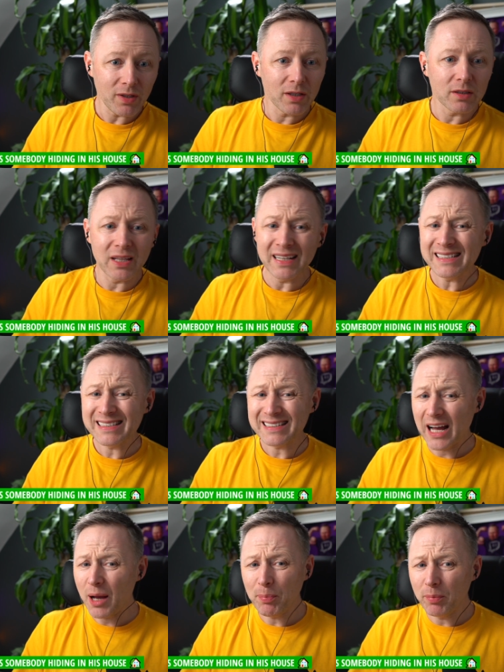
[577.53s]
Didn't he
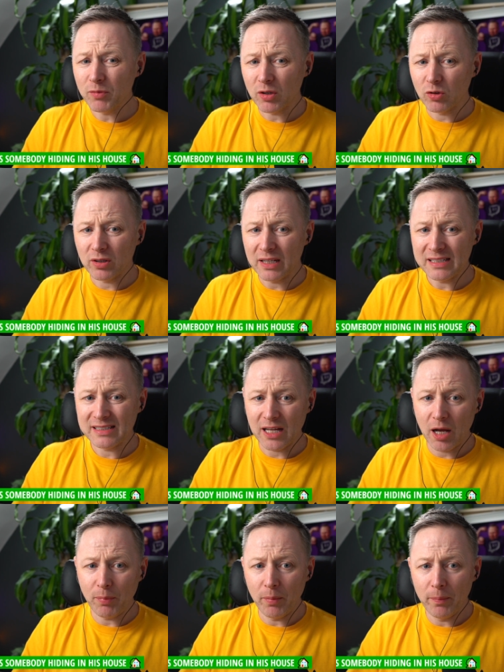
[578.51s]
stab him? No, didn't he
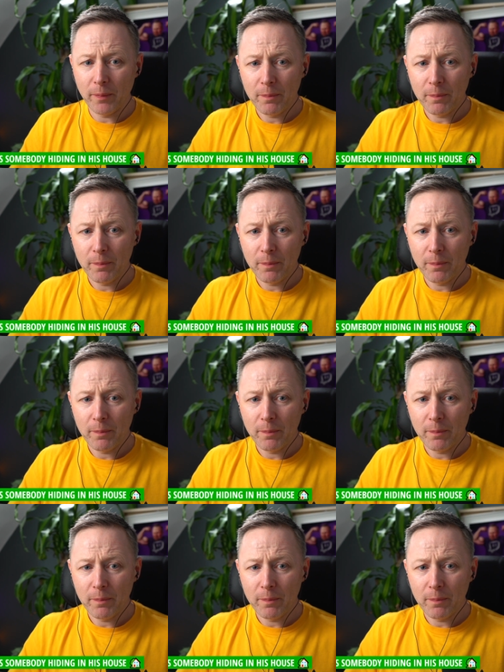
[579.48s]
stab him?